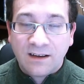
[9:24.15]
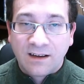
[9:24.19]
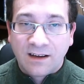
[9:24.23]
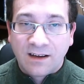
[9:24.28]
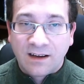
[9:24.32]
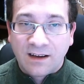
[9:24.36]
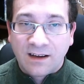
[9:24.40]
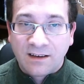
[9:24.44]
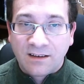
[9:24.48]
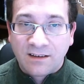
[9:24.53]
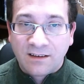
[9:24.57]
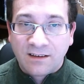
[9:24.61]

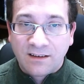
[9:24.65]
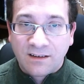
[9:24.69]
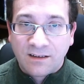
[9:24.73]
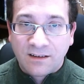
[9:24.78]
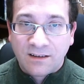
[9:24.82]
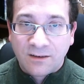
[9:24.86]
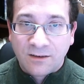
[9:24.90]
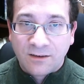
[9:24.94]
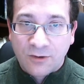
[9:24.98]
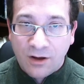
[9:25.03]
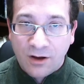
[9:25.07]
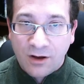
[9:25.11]
and
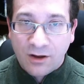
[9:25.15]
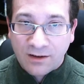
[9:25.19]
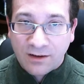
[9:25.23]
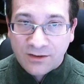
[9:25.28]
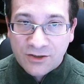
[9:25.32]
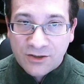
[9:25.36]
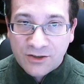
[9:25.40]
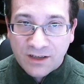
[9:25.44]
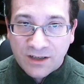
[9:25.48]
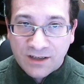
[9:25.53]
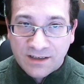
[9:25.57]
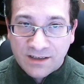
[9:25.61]
the
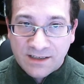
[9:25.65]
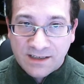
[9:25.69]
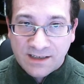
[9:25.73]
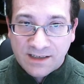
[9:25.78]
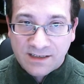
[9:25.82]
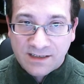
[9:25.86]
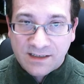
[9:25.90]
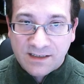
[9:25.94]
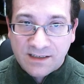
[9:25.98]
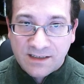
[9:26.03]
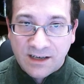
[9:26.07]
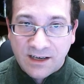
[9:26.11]
knowledge that is
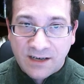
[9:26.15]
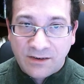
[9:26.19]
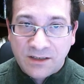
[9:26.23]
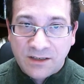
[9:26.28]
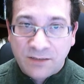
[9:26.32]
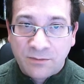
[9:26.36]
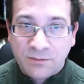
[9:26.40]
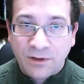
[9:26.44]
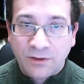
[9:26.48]
necessary to